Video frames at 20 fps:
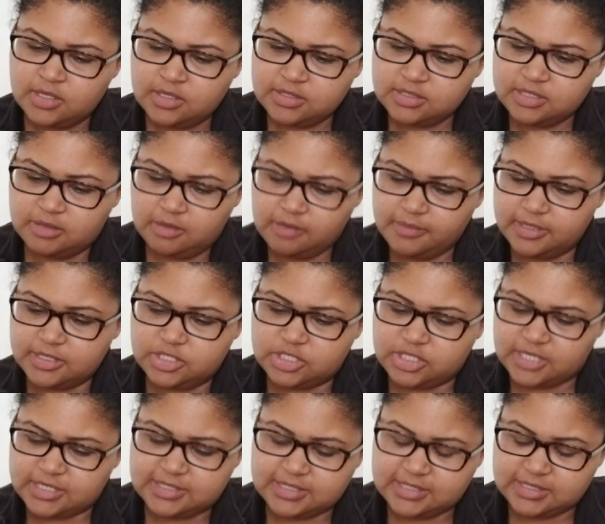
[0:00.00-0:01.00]
Tell me about
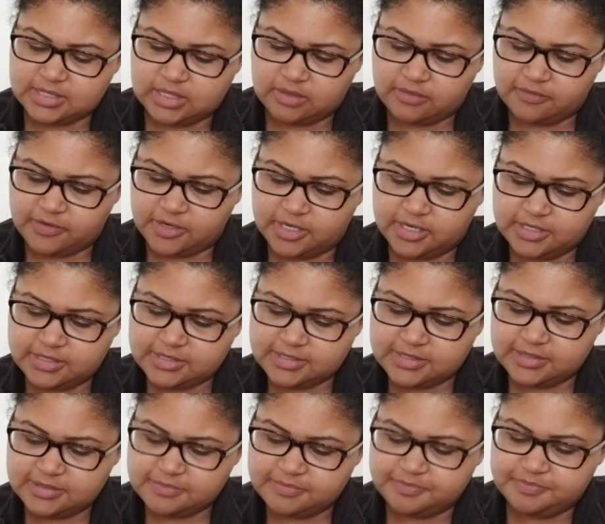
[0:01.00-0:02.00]
justice in
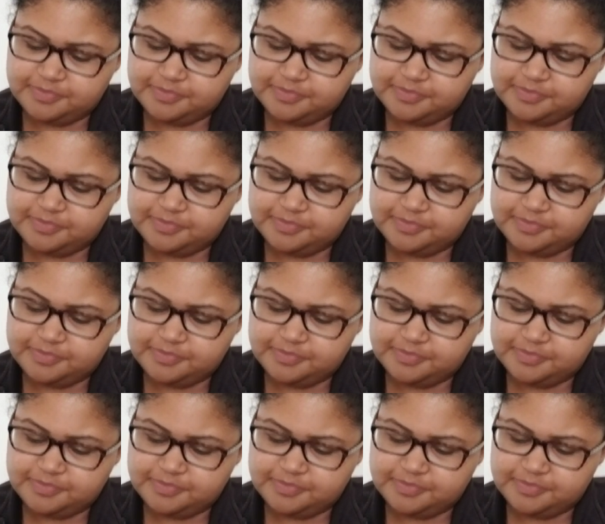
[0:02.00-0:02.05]
reverse.